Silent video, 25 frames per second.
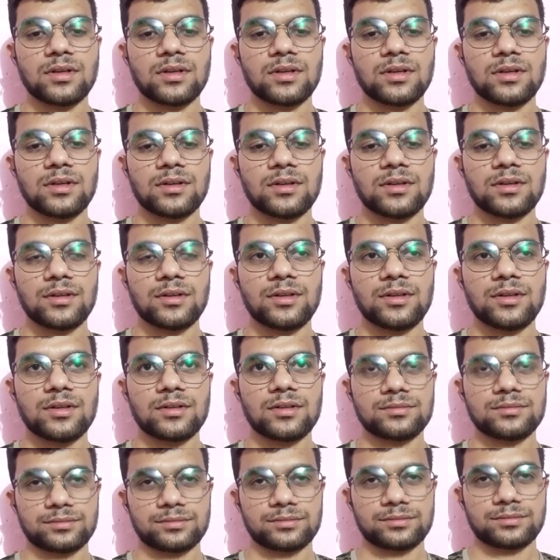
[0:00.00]
So
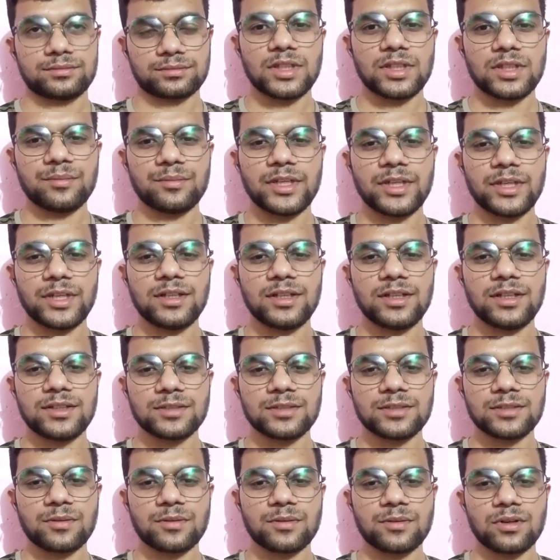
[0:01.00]
for it is not
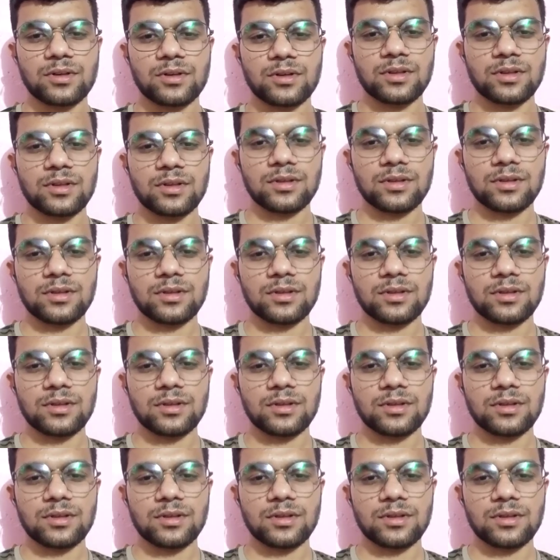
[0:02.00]
economic,